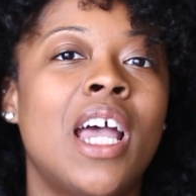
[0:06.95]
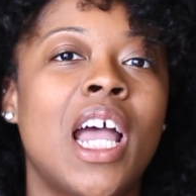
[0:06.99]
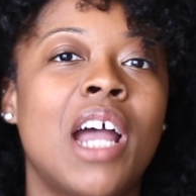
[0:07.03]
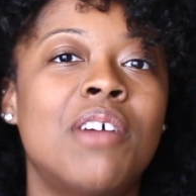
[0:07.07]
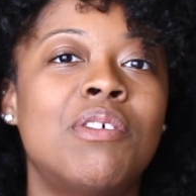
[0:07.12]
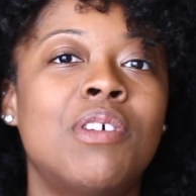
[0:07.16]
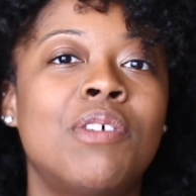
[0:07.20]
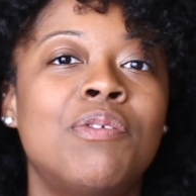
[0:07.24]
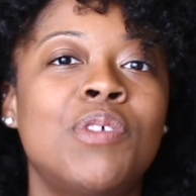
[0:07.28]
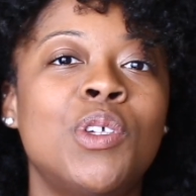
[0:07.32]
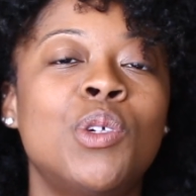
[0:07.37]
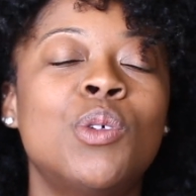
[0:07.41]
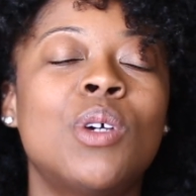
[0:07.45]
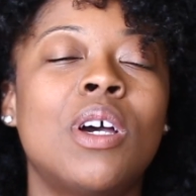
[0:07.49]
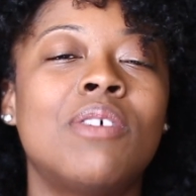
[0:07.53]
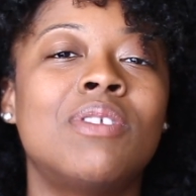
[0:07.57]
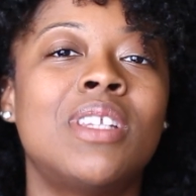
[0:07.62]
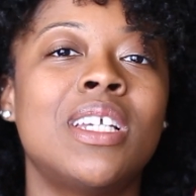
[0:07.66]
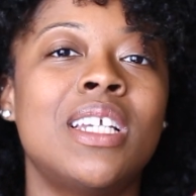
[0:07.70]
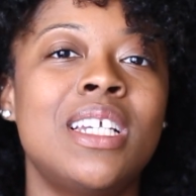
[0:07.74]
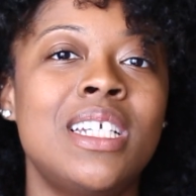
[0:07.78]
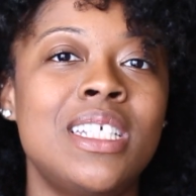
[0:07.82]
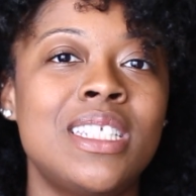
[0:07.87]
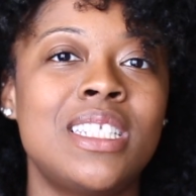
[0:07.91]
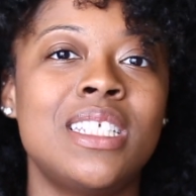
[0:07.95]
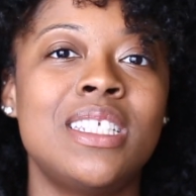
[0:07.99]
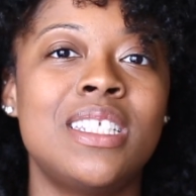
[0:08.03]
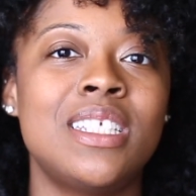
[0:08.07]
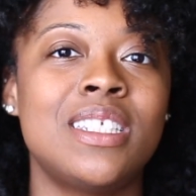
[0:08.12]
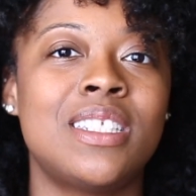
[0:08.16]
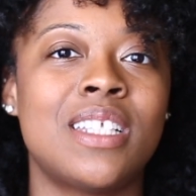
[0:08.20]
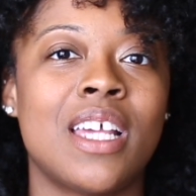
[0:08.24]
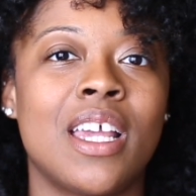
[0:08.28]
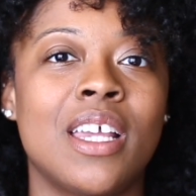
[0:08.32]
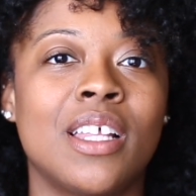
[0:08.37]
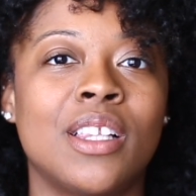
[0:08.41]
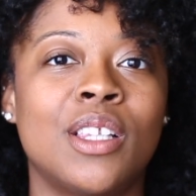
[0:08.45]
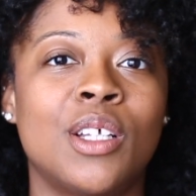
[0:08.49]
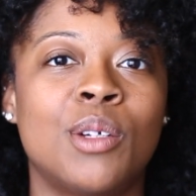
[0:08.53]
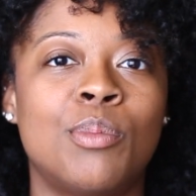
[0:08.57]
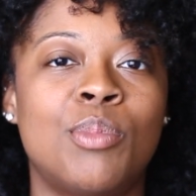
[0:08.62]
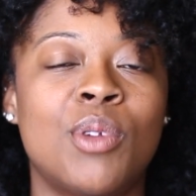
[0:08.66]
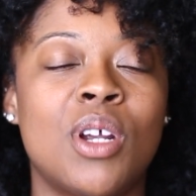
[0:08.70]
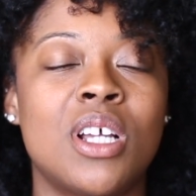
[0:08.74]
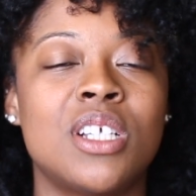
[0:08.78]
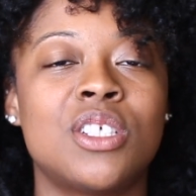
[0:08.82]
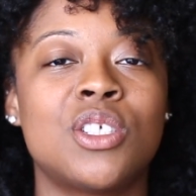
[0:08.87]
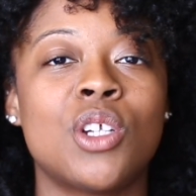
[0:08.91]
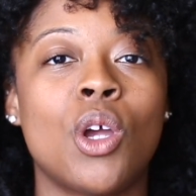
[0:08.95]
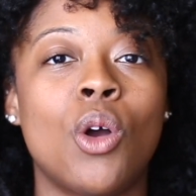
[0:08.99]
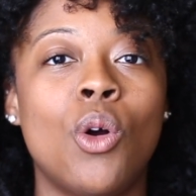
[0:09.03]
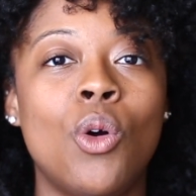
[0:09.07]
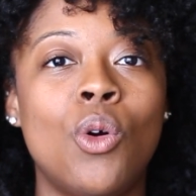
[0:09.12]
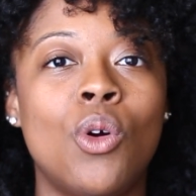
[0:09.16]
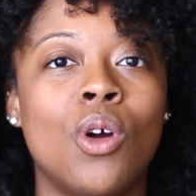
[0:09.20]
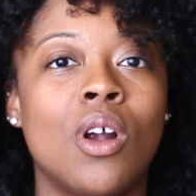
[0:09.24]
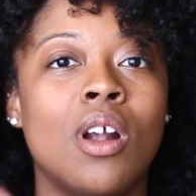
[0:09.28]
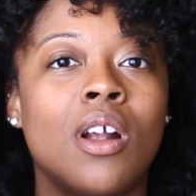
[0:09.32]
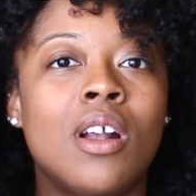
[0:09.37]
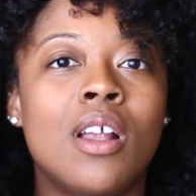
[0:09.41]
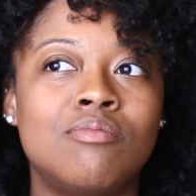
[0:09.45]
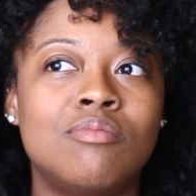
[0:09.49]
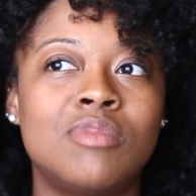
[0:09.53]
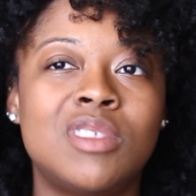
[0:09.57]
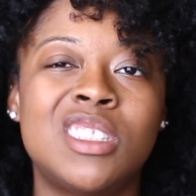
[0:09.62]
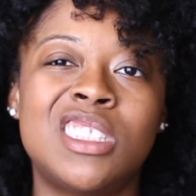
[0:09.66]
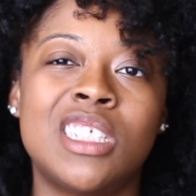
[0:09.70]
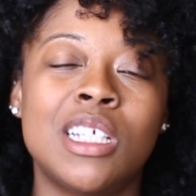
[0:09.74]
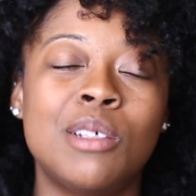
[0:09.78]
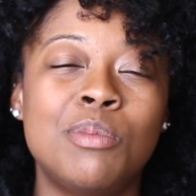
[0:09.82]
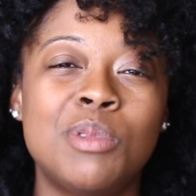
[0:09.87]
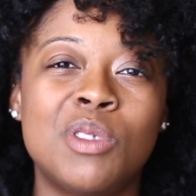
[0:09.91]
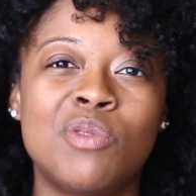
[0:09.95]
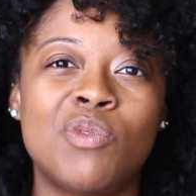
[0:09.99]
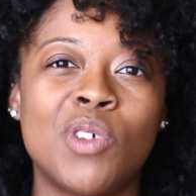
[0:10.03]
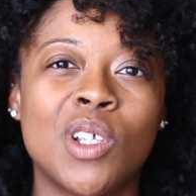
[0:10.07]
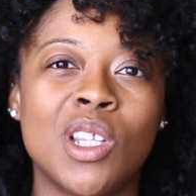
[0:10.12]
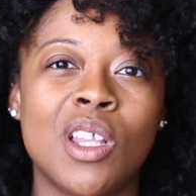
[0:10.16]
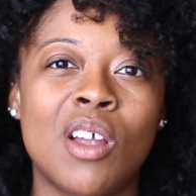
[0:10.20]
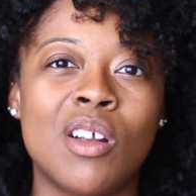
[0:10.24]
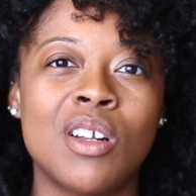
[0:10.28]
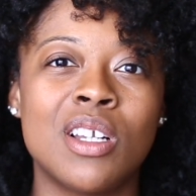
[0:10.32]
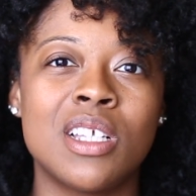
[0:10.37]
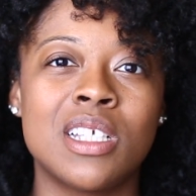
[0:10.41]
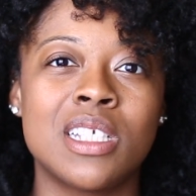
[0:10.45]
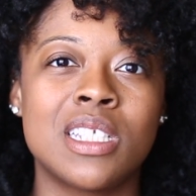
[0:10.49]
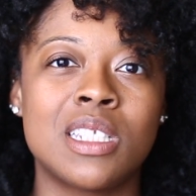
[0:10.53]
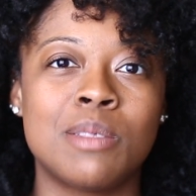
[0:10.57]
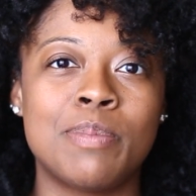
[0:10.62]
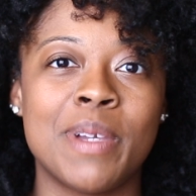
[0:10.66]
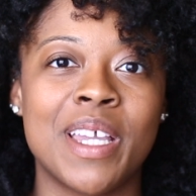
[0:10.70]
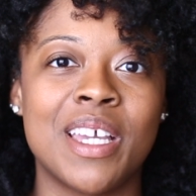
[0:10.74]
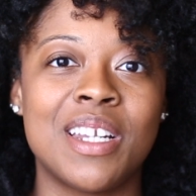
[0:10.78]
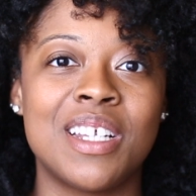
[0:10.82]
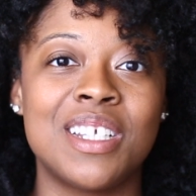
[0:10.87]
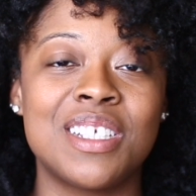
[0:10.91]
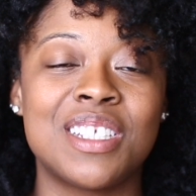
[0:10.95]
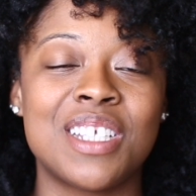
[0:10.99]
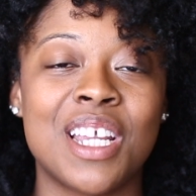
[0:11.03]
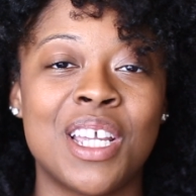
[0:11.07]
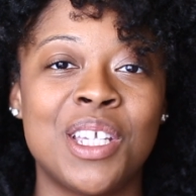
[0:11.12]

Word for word: a review of the EZ Detangler brush or tips for learning Spanish.